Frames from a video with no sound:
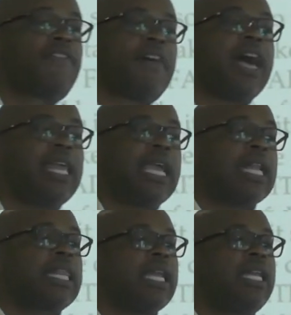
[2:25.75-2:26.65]
finally
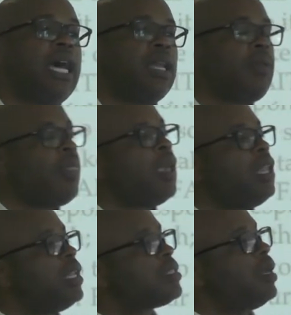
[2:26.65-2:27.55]
got that done,
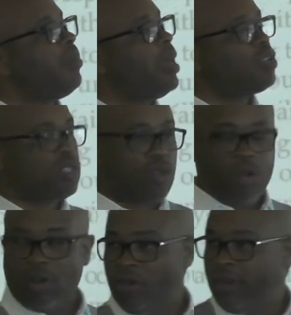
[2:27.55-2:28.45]
then something else is
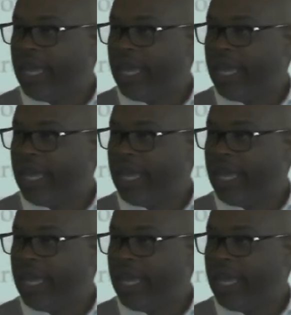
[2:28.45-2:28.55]
going on over